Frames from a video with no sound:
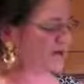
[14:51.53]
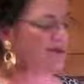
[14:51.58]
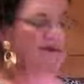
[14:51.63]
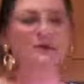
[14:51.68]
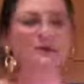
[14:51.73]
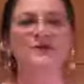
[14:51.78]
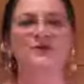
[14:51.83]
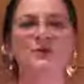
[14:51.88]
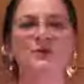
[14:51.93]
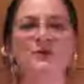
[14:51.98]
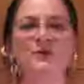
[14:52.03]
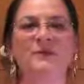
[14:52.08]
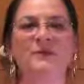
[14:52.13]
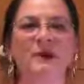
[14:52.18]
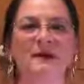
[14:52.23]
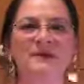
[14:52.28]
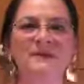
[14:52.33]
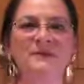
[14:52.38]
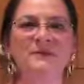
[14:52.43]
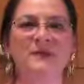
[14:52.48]
enjoy the
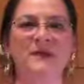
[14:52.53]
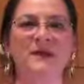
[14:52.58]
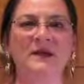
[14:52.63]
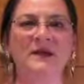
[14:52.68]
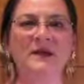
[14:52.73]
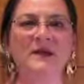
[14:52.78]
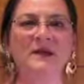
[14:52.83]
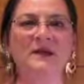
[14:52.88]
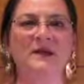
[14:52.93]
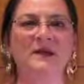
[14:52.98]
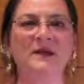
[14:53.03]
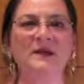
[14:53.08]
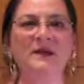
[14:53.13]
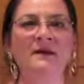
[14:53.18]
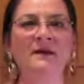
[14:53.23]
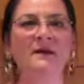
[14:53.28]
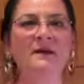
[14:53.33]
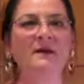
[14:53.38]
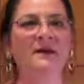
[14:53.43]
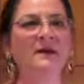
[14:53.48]
recipe.
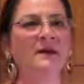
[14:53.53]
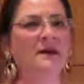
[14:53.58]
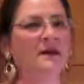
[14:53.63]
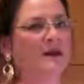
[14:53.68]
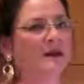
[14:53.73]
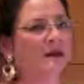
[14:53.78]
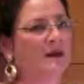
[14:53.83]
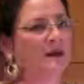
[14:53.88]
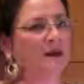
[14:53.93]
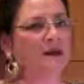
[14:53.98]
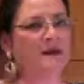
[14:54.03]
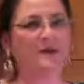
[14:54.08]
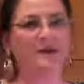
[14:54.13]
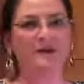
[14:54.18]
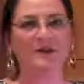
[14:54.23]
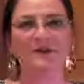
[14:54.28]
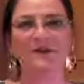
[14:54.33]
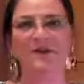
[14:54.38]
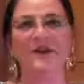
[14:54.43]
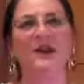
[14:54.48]

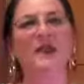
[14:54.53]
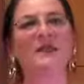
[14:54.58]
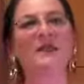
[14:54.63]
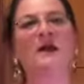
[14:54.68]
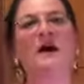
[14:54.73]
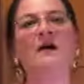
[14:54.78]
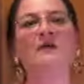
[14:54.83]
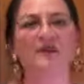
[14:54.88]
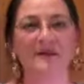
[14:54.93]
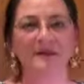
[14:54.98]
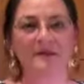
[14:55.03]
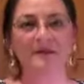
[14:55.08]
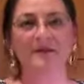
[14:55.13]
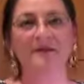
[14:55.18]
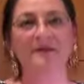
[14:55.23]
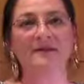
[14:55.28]
You're going to love it.